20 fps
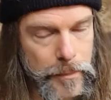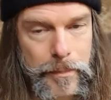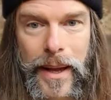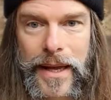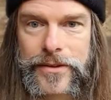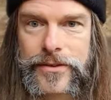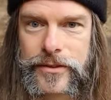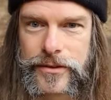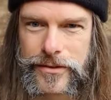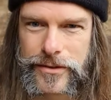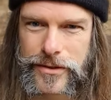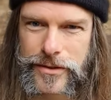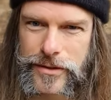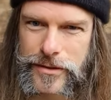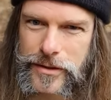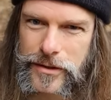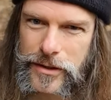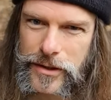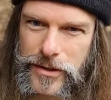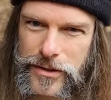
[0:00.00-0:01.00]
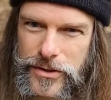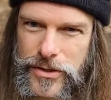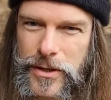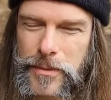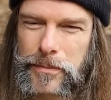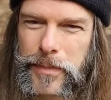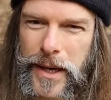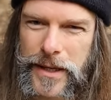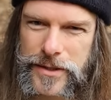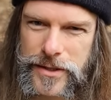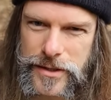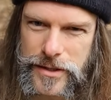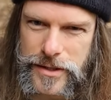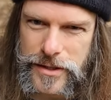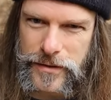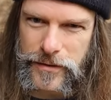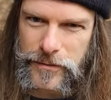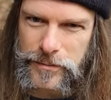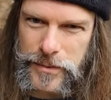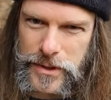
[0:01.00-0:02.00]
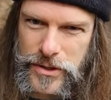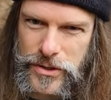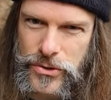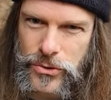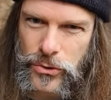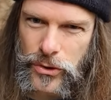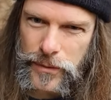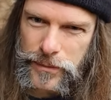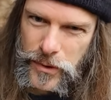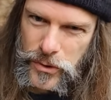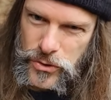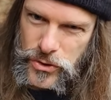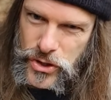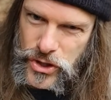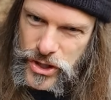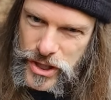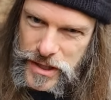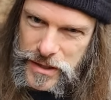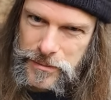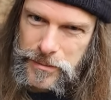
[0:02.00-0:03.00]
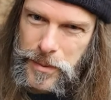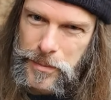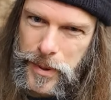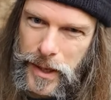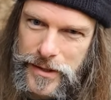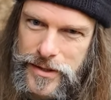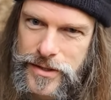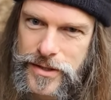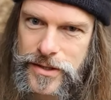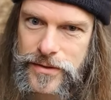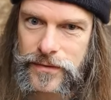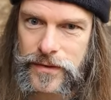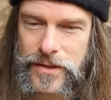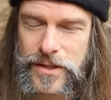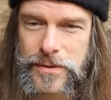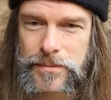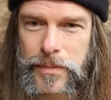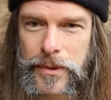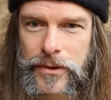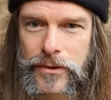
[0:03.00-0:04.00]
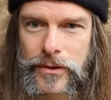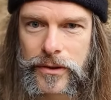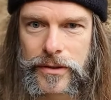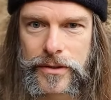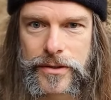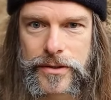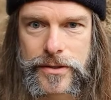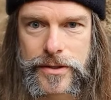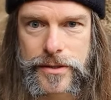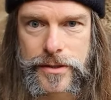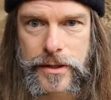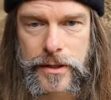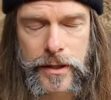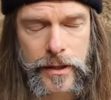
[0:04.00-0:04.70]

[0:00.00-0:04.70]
patterns. So the patterns that have been stored up, those deep patterns of experience,